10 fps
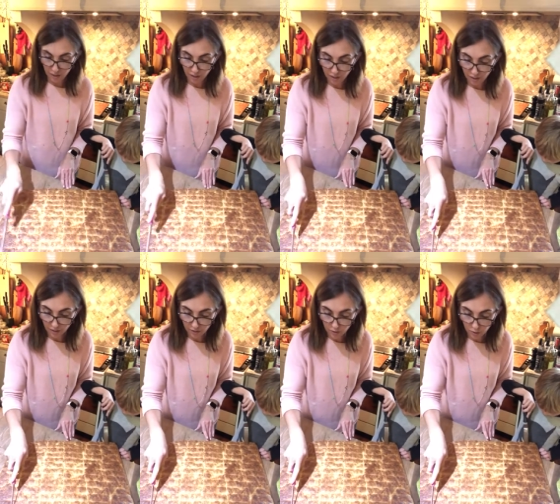are
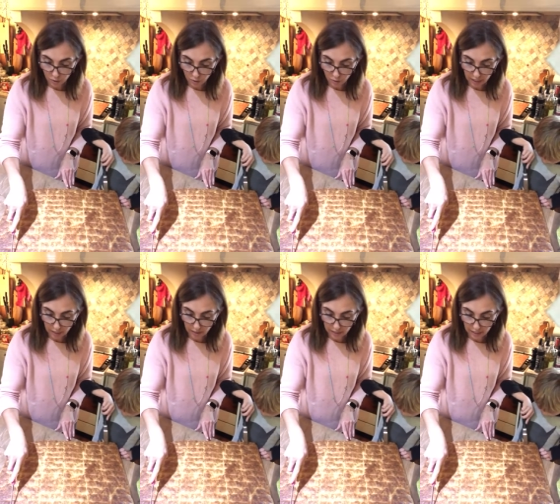sort of quite
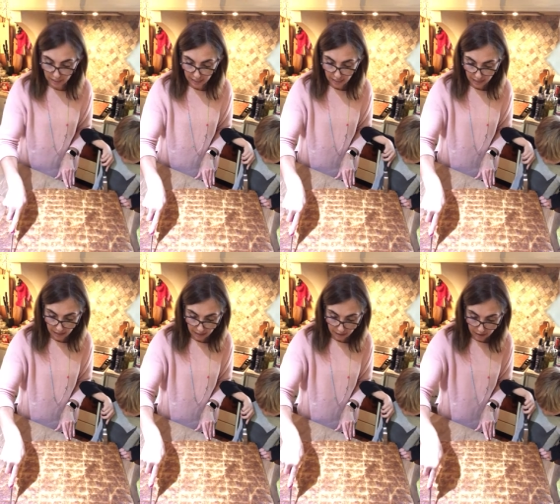clearly
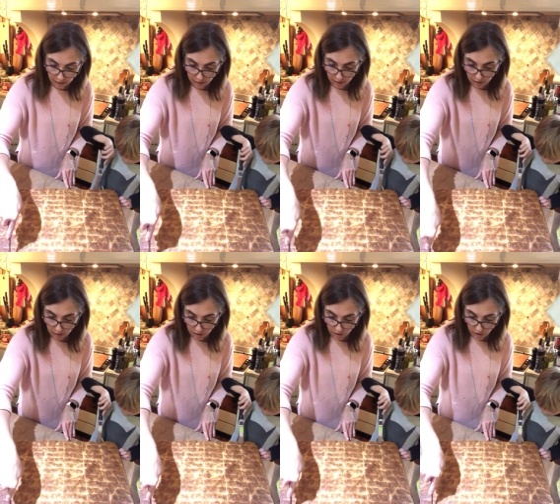
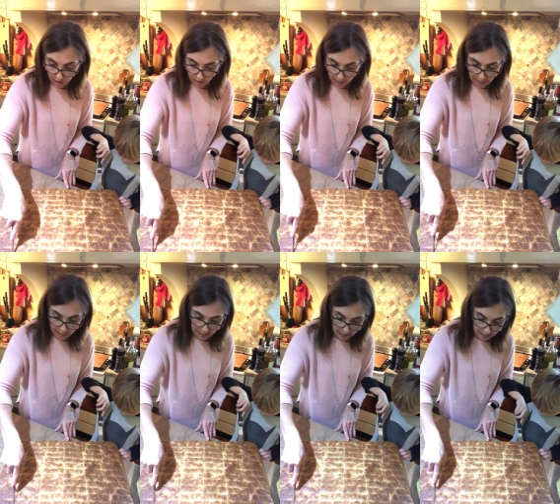shown here.